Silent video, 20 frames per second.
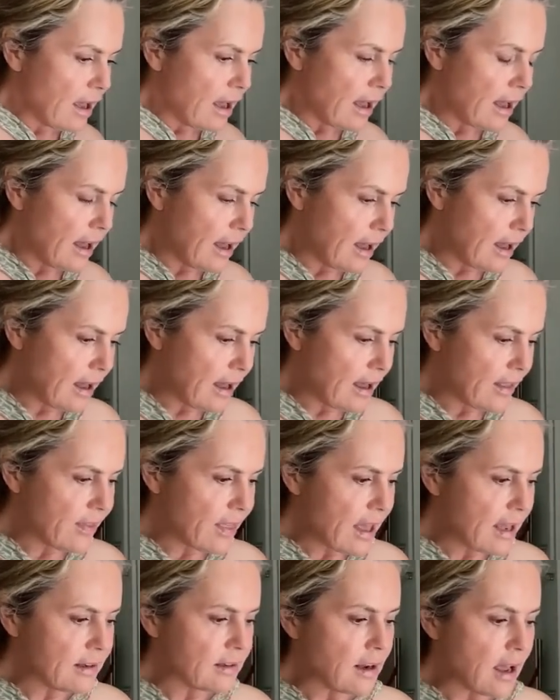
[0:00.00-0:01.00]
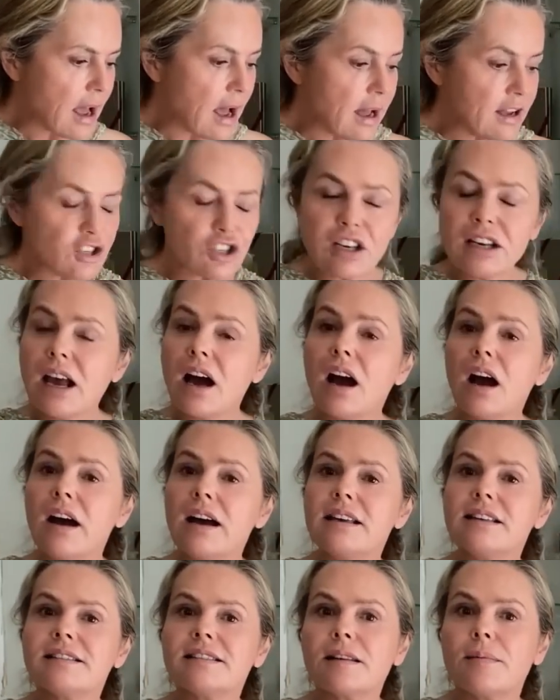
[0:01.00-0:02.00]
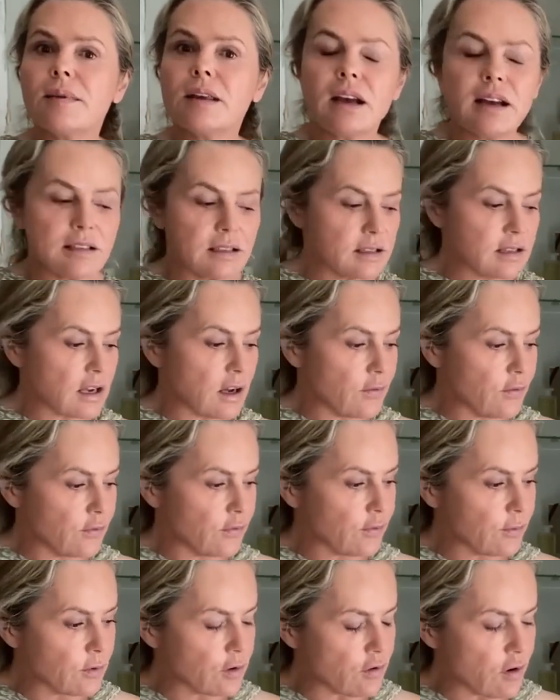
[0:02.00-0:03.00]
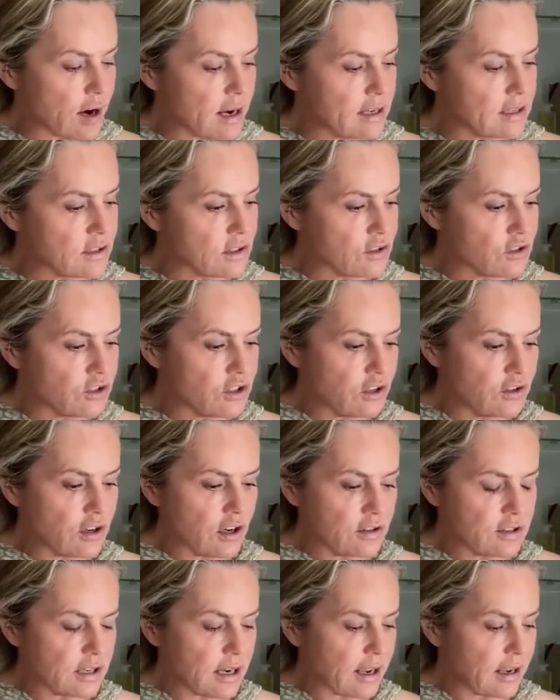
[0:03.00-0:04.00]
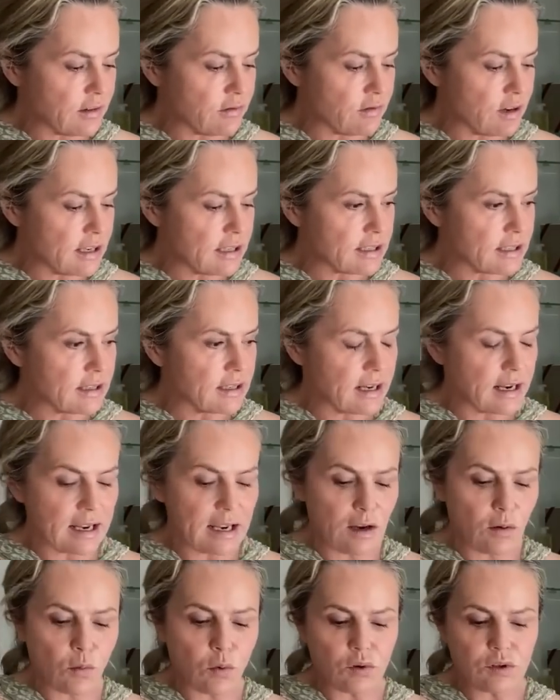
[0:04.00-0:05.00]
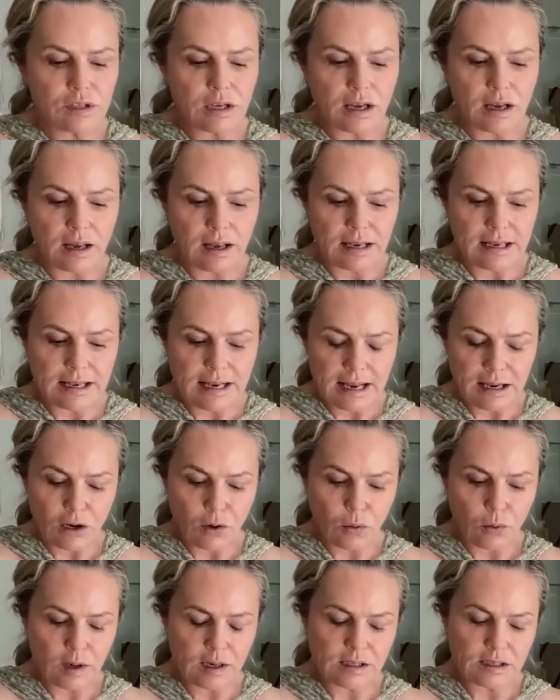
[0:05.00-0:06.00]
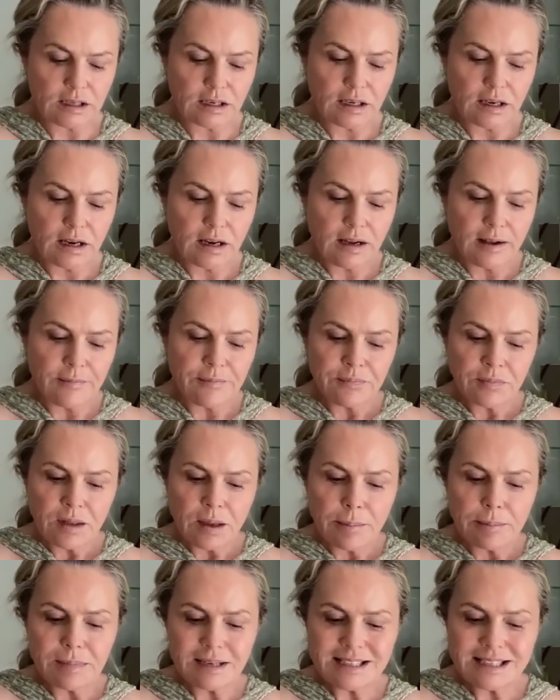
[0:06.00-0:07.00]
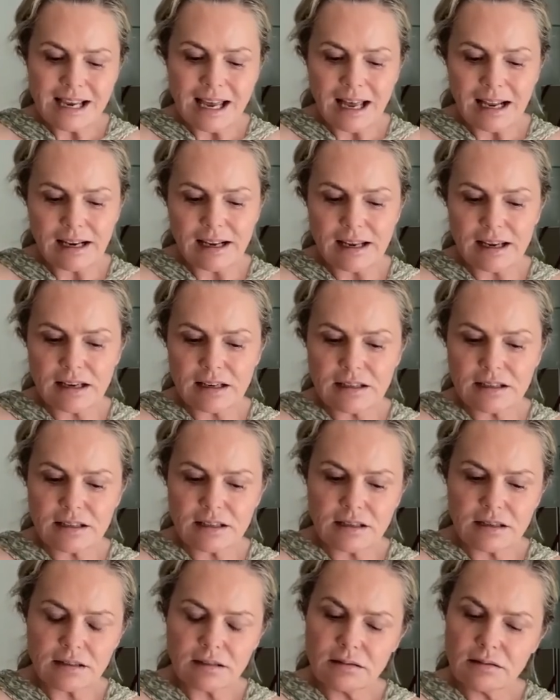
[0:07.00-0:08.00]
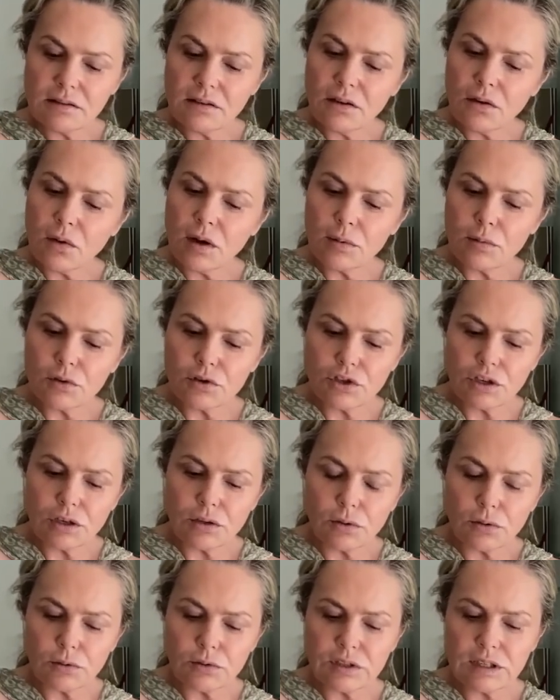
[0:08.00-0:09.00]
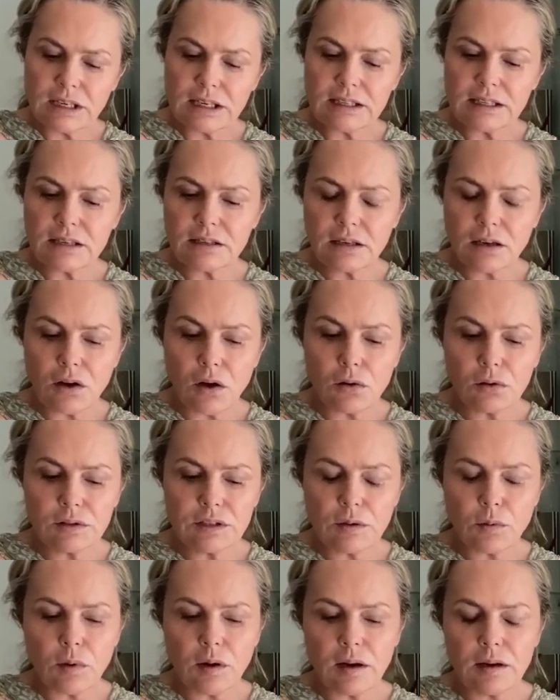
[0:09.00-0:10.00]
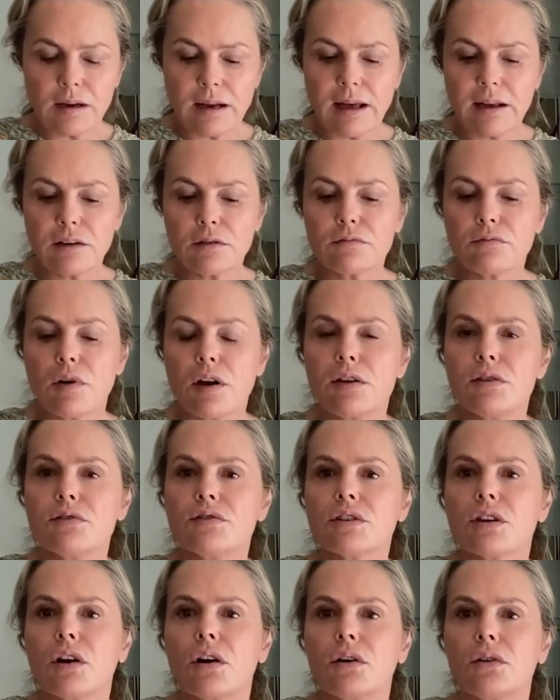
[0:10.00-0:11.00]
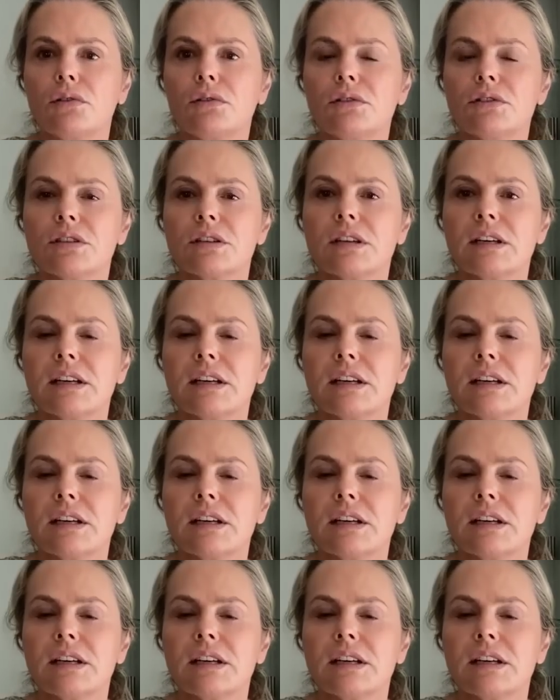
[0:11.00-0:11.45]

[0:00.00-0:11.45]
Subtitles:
Then actually eyes, something I discovered from Grace at Studio 10 recently was her liquid metallics. I don't know quite what she calls these. There's a goldy one and a rose gold.